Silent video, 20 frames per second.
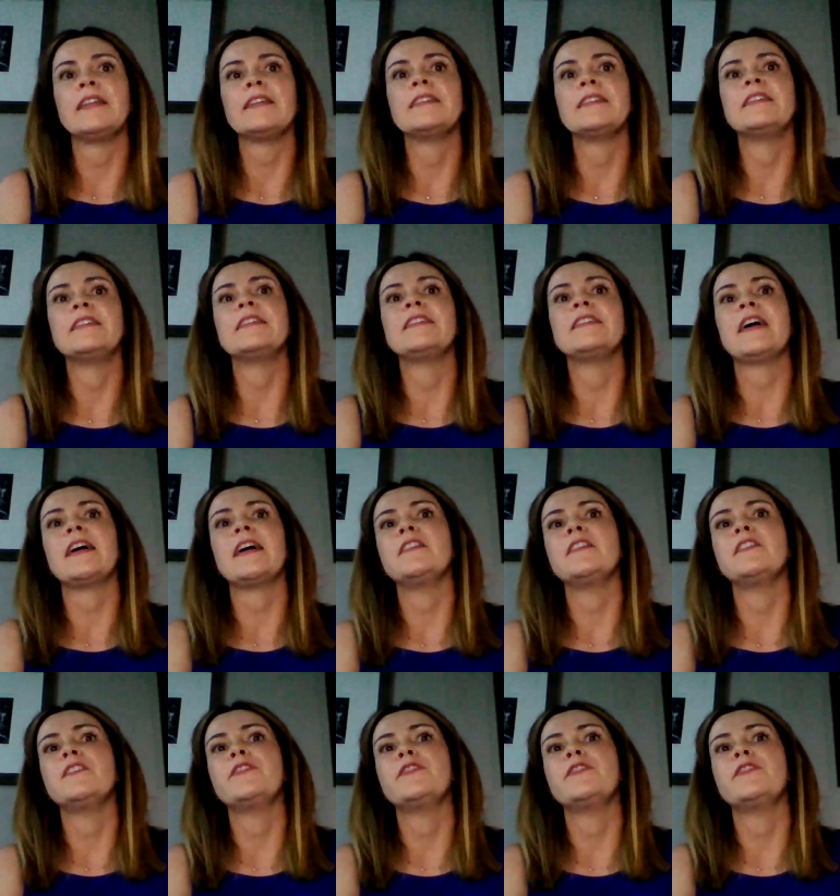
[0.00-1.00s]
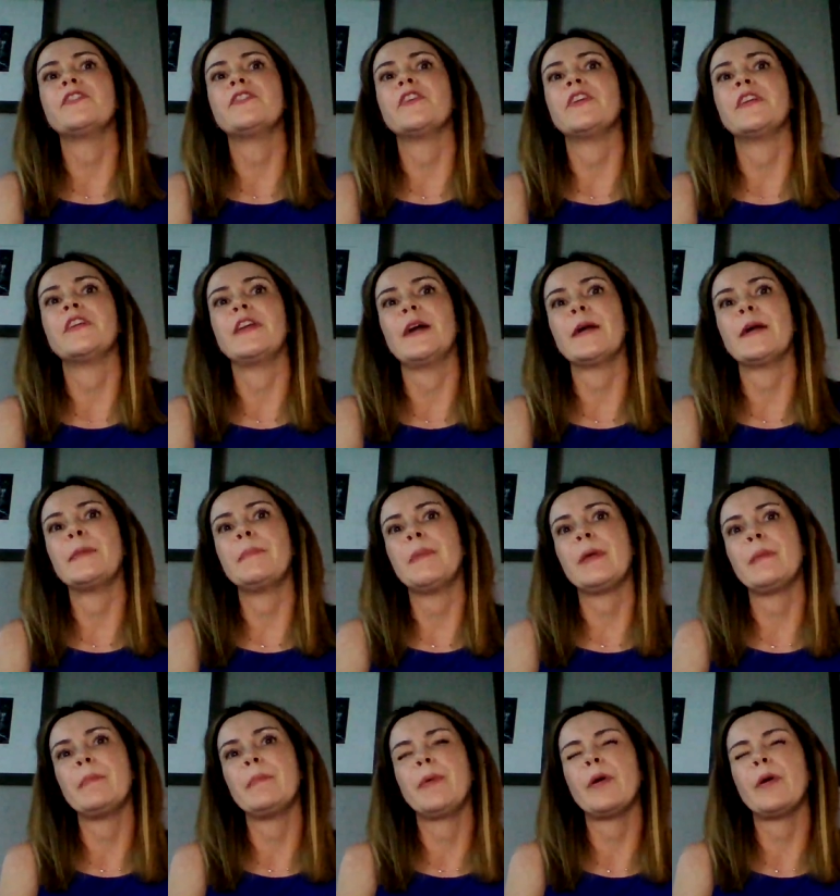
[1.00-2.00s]
it is designed for young
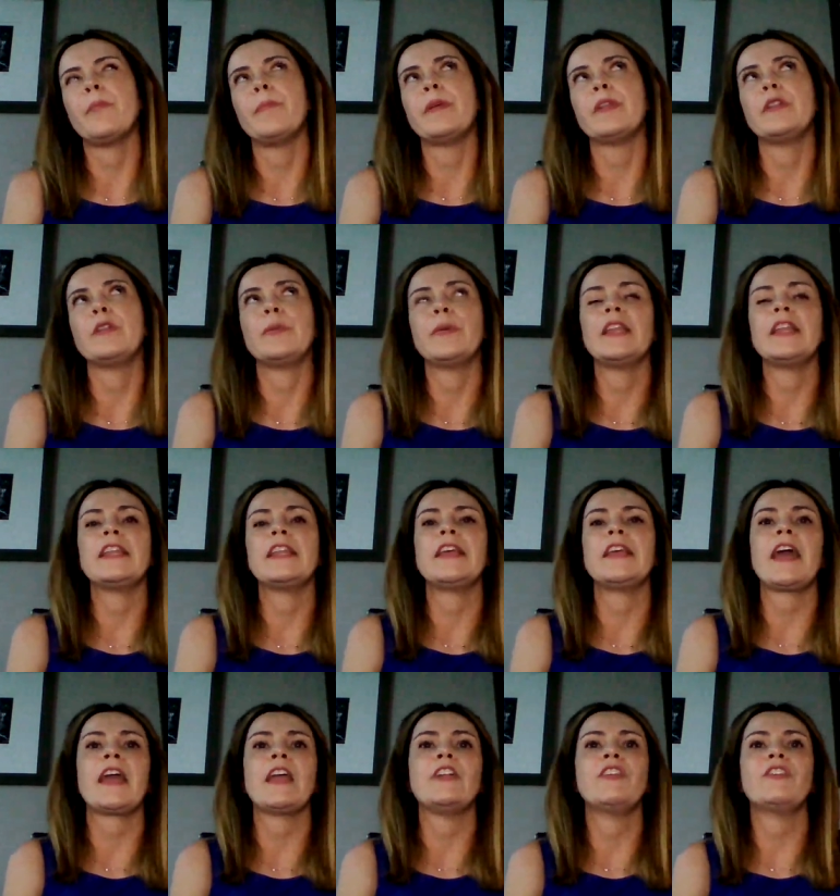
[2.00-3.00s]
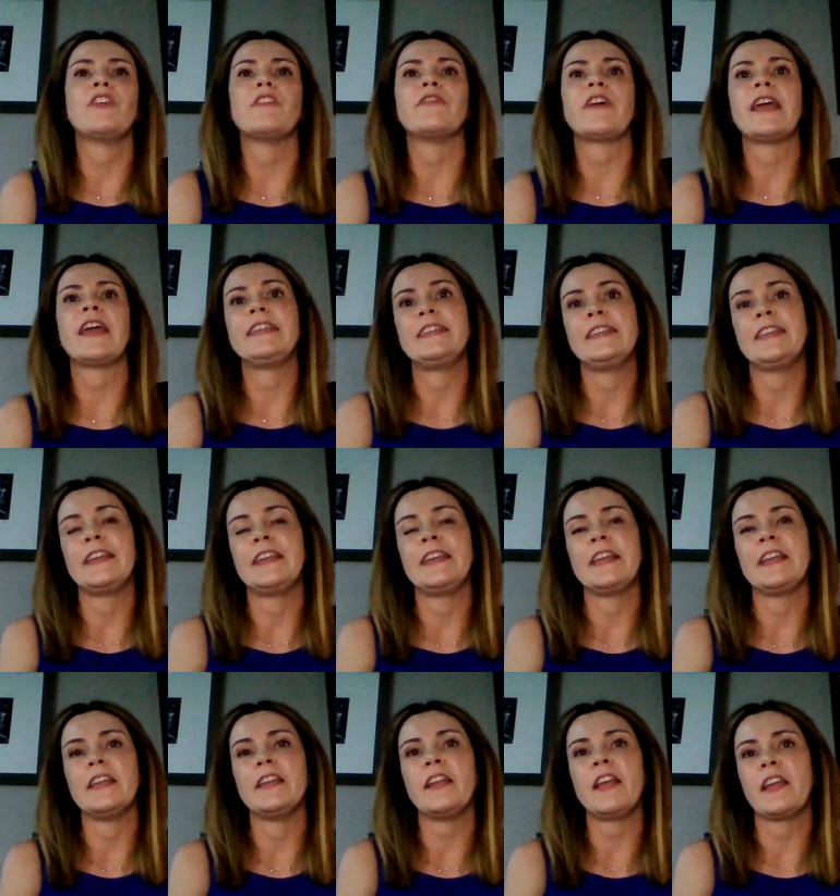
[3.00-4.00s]
people between the age of
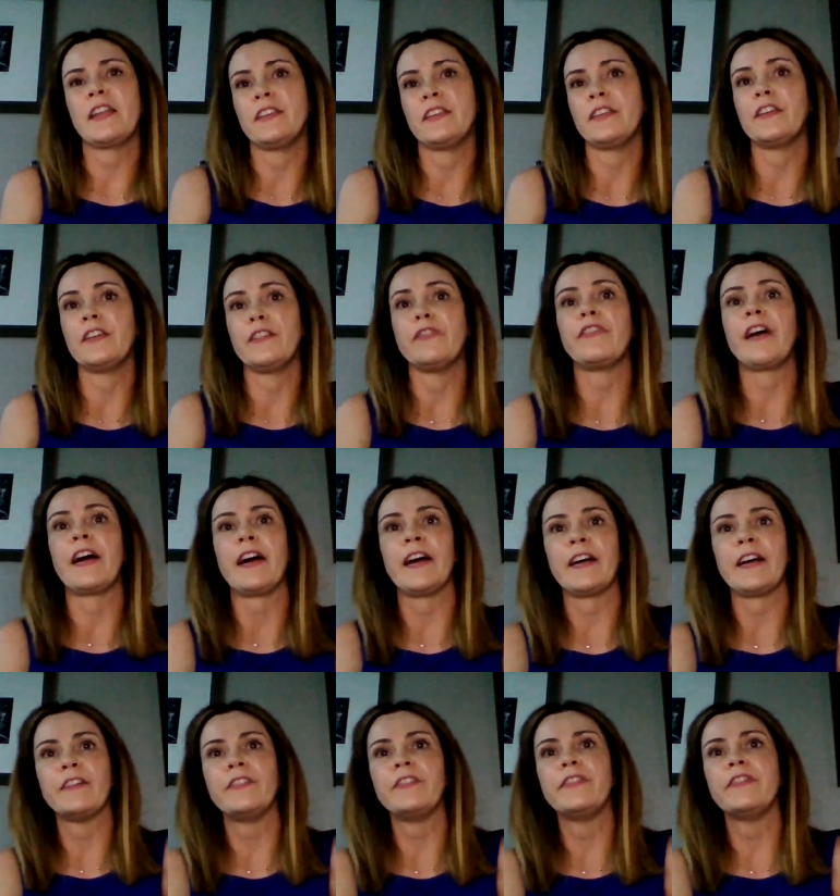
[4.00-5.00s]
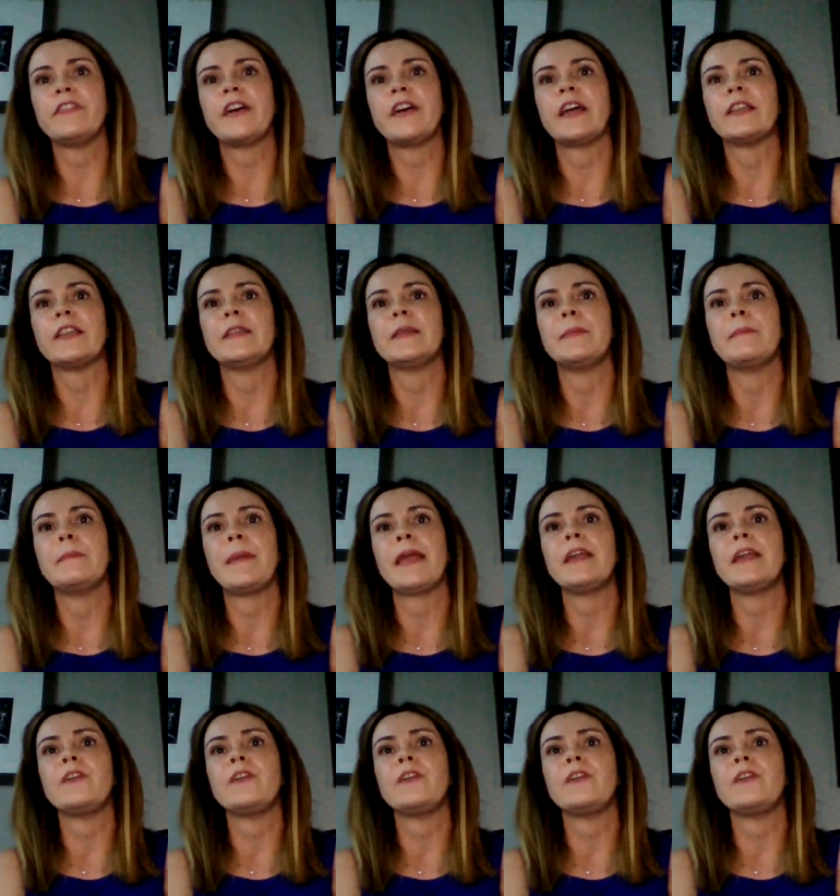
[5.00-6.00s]
18 and 35, and the
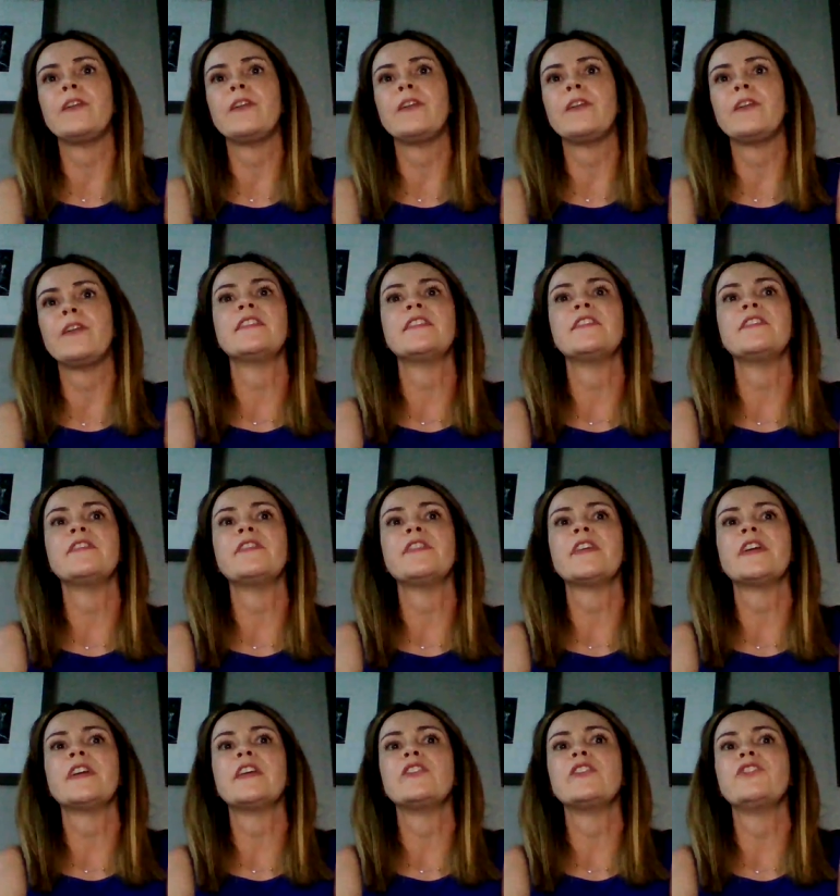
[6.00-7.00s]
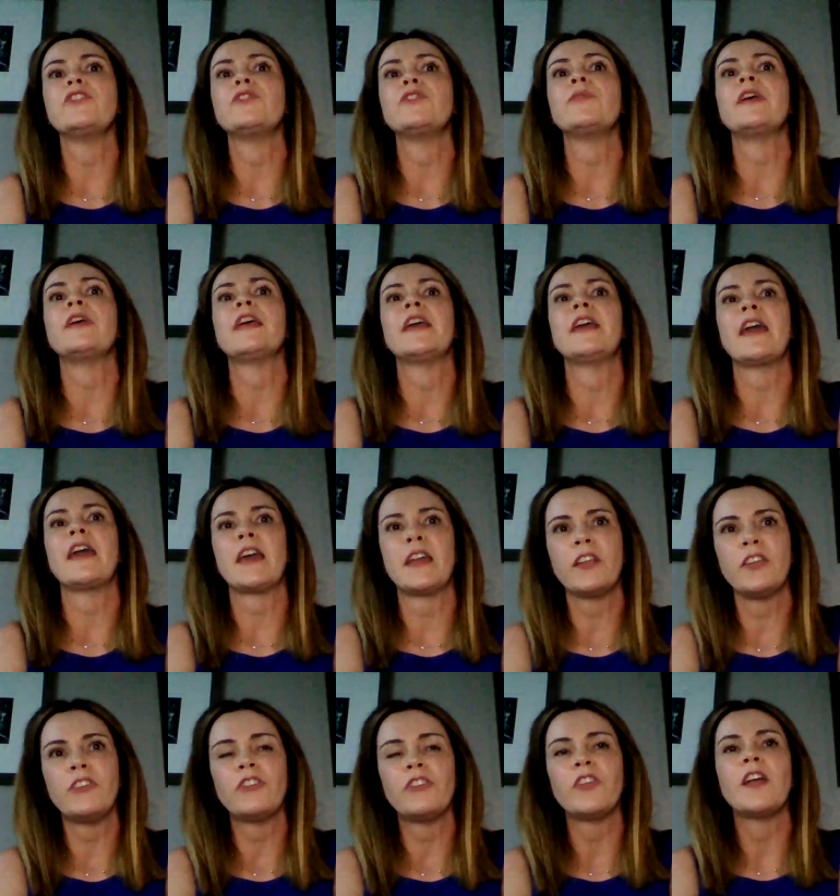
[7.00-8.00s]
main objective is to
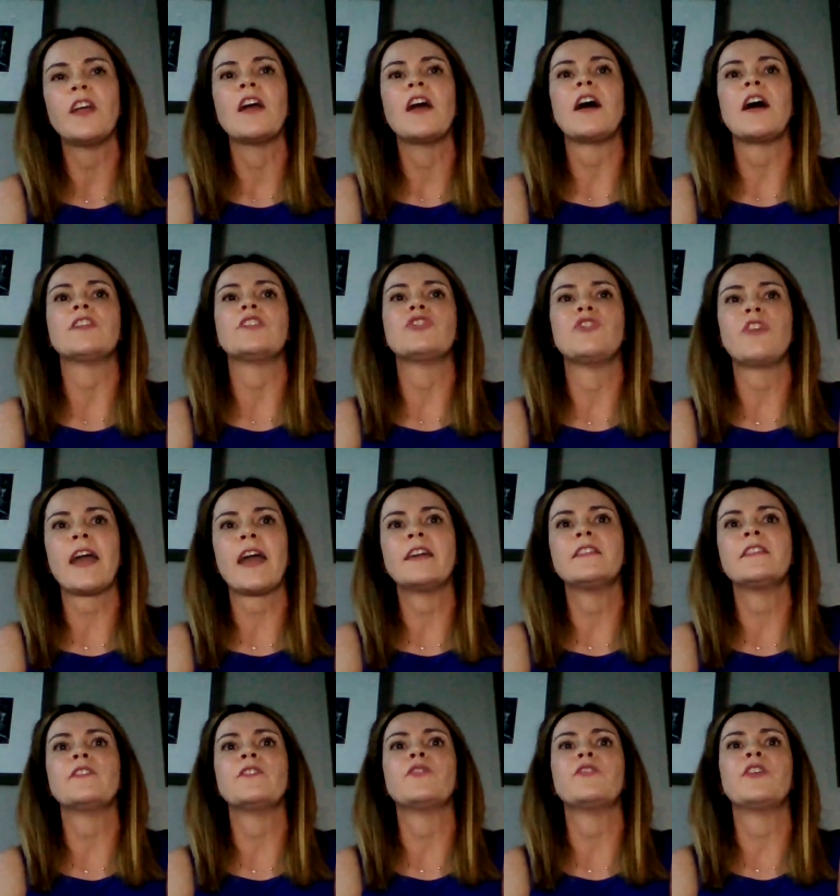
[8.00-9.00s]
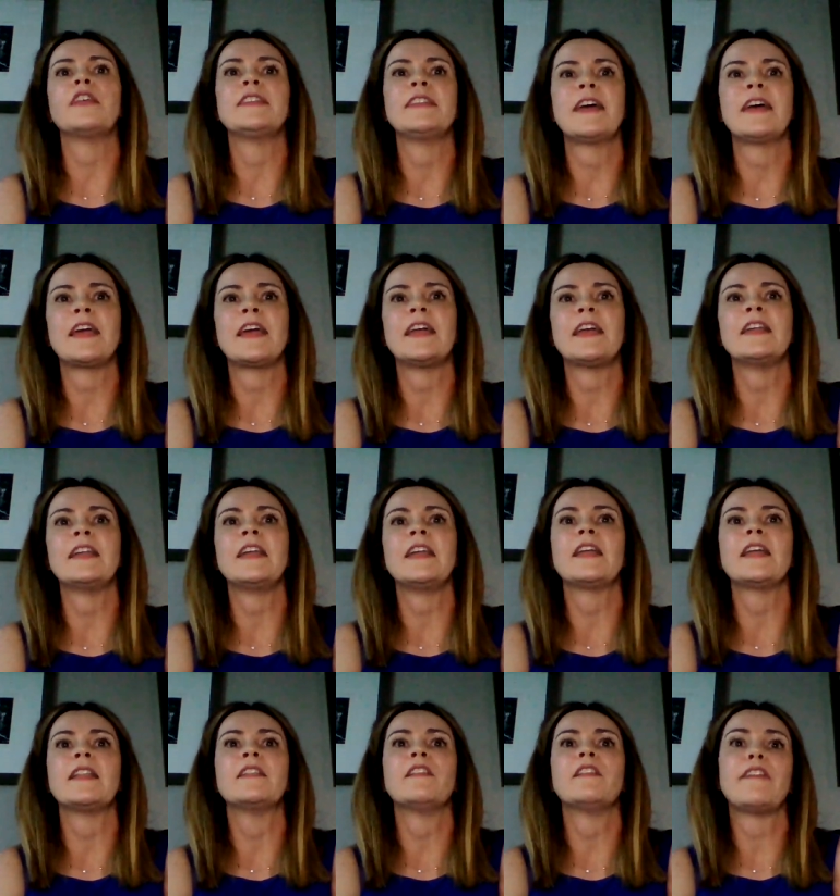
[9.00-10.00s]
engage, attract, retain,
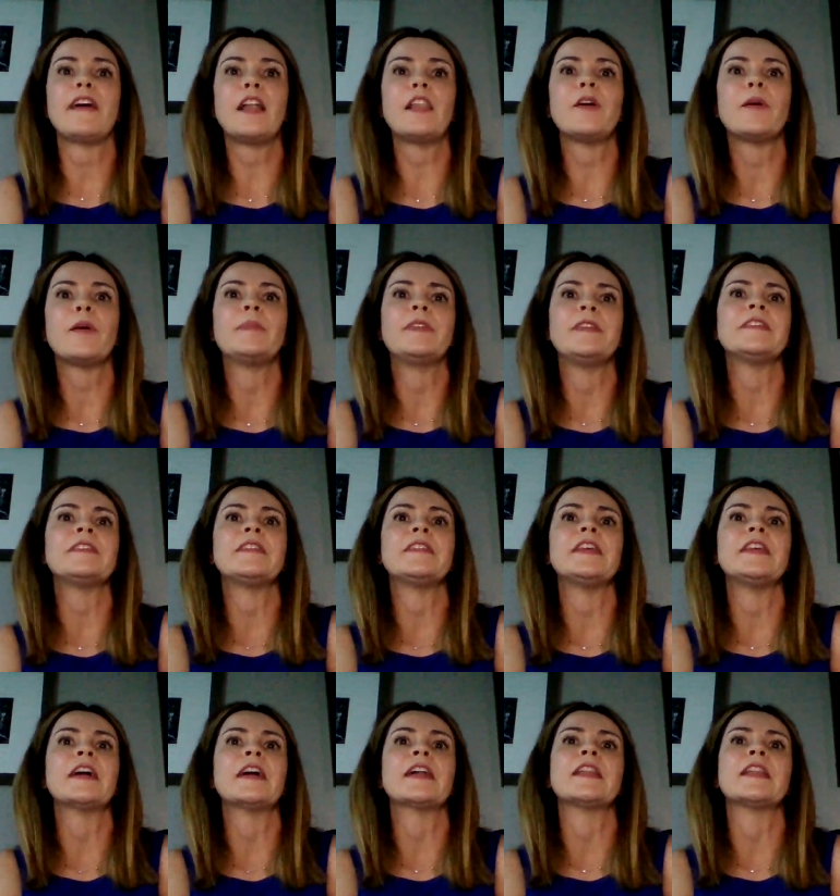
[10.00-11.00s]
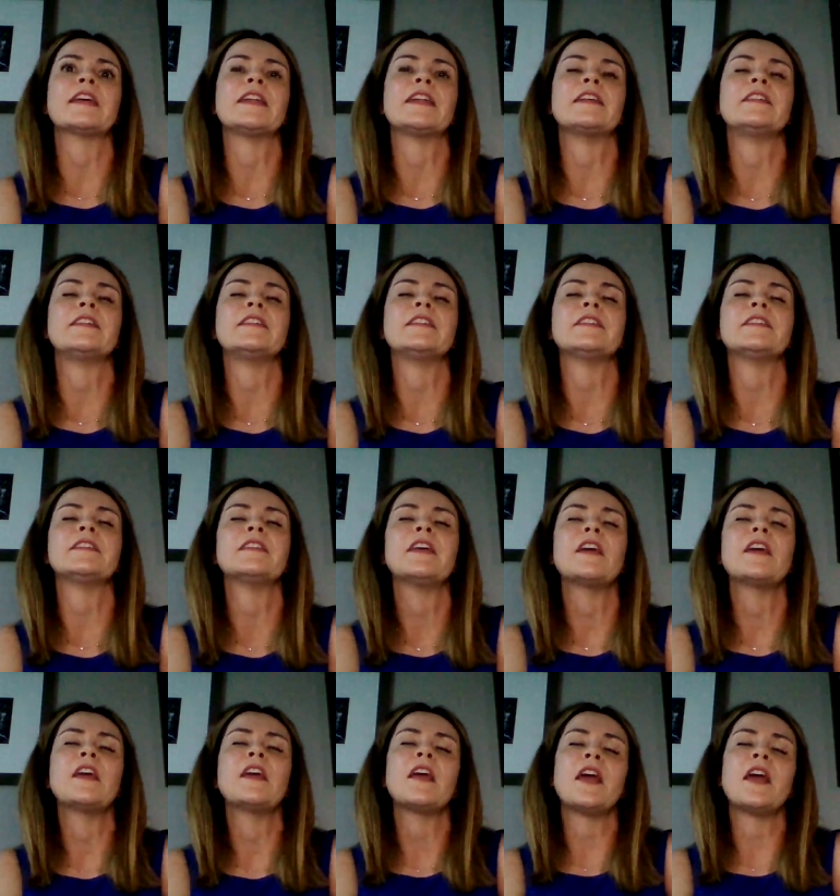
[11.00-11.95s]
and develop these young leaders.